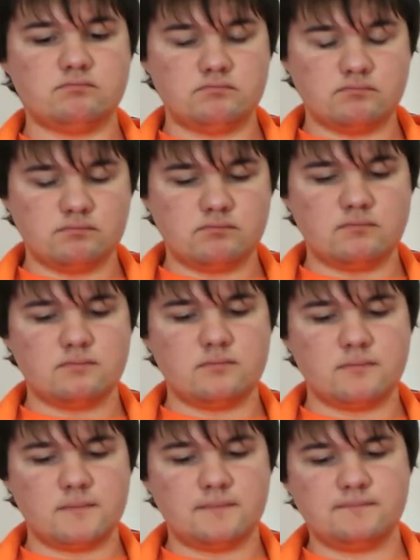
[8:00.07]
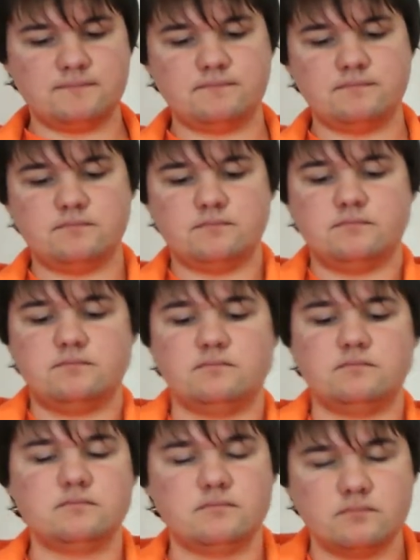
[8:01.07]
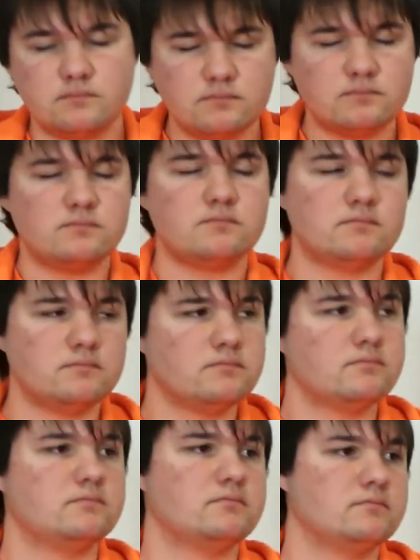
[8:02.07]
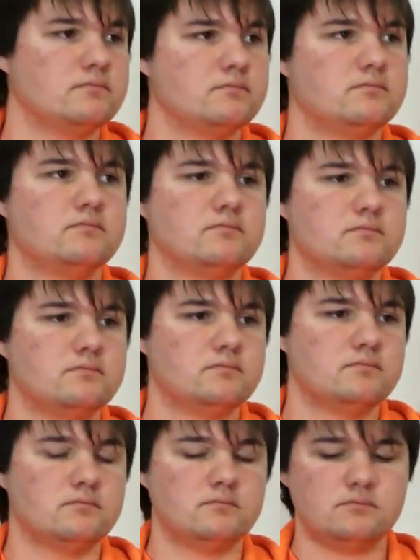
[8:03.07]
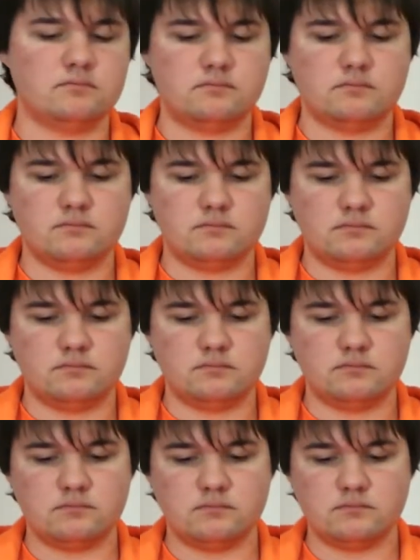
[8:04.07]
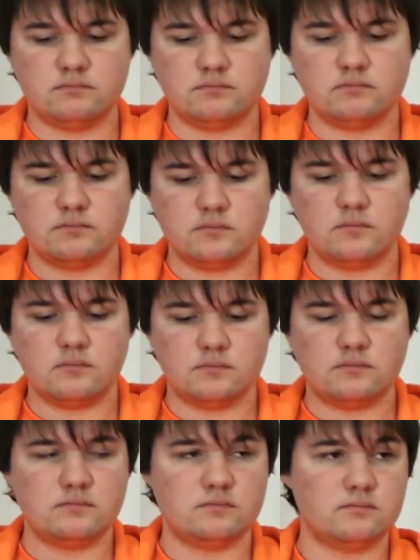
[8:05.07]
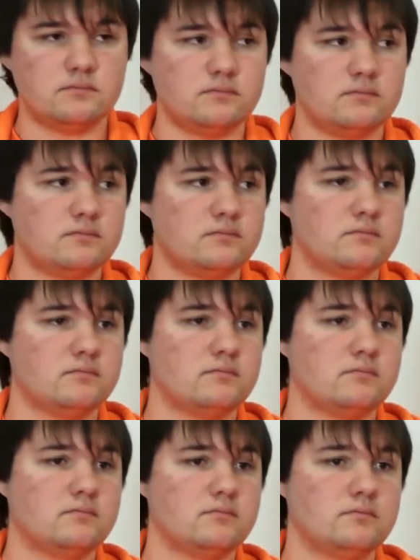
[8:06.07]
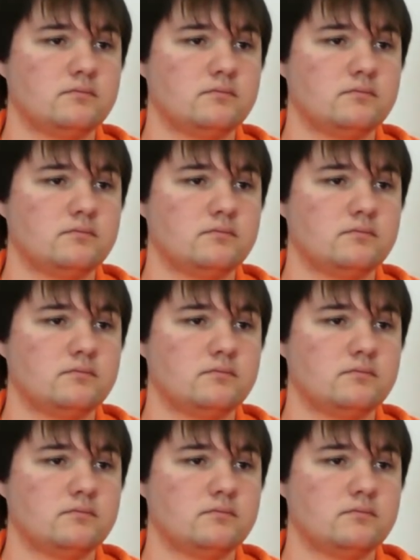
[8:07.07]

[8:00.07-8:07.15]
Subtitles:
(silent)